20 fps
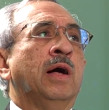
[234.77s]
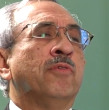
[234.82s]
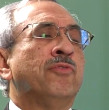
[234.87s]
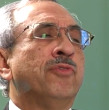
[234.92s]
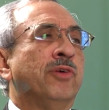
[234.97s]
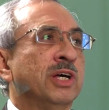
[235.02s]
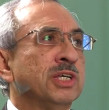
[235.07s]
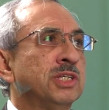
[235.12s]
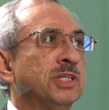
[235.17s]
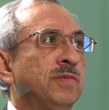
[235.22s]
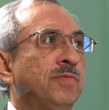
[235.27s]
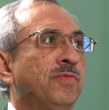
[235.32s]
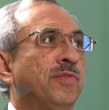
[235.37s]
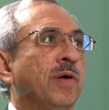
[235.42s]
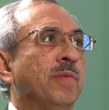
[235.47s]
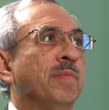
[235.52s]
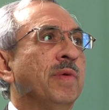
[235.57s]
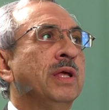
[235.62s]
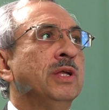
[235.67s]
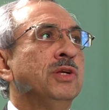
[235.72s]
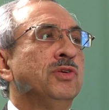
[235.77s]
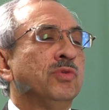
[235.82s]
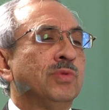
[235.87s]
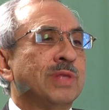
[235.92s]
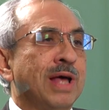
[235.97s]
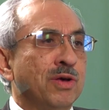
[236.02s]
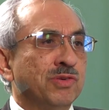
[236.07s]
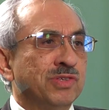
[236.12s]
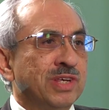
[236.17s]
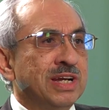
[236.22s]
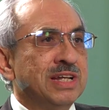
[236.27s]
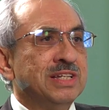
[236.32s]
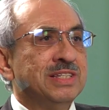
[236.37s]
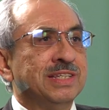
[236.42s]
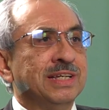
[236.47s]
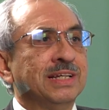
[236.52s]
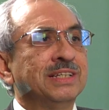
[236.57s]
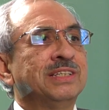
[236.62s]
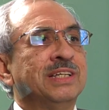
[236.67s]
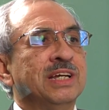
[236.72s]
first in
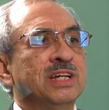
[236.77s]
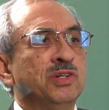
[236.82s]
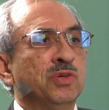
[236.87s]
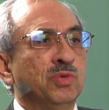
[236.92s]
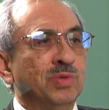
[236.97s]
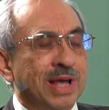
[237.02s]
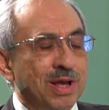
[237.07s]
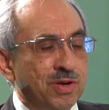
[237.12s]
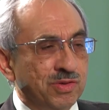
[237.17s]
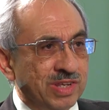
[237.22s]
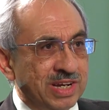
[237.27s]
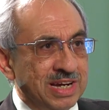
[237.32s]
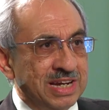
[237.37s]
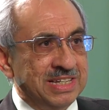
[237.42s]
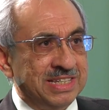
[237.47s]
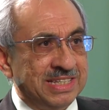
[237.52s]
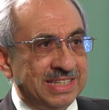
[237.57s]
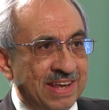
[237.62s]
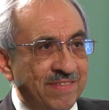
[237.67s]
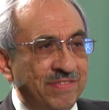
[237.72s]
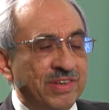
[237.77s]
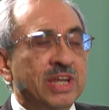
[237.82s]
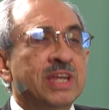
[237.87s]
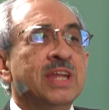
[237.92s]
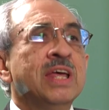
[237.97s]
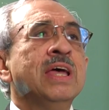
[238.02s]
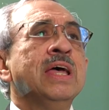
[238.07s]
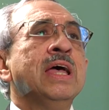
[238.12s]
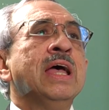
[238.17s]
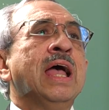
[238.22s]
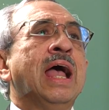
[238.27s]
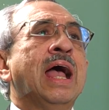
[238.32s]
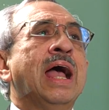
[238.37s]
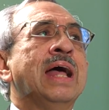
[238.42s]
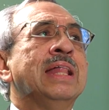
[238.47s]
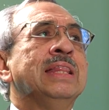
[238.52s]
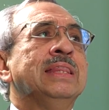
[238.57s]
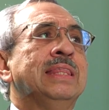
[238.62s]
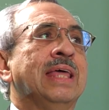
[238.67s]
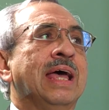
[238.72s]
2006 and 2007,
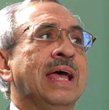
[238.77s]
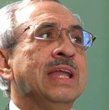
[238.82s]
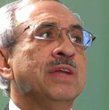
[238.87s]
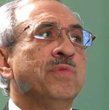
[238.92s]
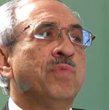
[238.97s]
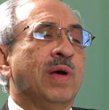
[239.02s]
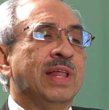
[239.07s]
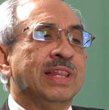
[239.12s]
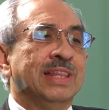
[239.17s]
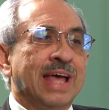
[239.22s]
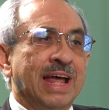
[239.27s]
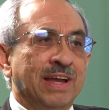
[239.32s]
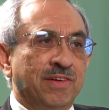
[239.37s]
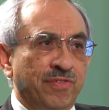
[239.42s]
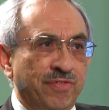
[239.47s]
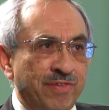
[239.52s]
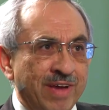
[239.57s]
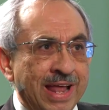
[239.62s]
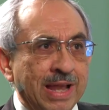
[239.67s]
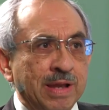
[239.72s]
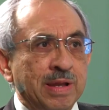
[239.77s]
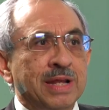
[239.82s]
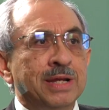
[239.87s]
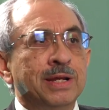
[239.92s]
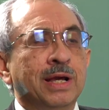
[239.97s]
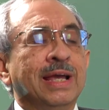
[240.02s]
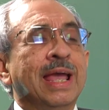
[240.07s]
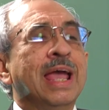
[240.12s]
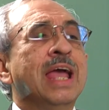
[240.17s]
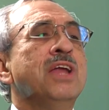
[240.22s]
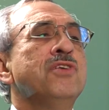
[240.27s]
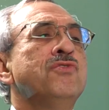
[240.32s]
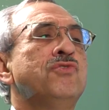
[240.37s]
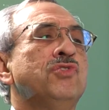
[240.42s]
and then when that fell, it again